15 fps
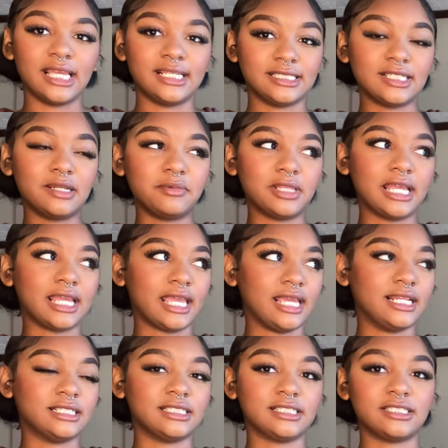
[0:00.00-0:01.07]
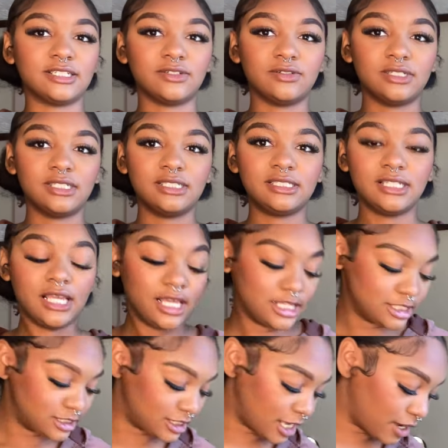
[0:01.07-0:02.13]
it's going to be like 86 degrees
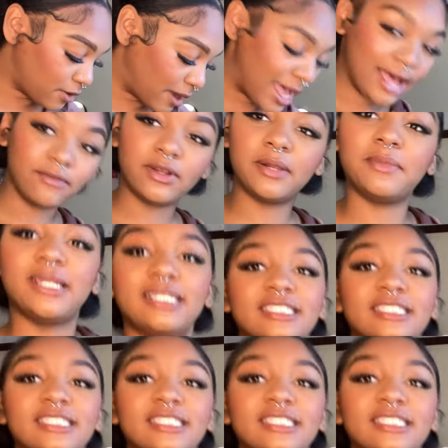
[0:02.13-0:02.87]
so i have on a mini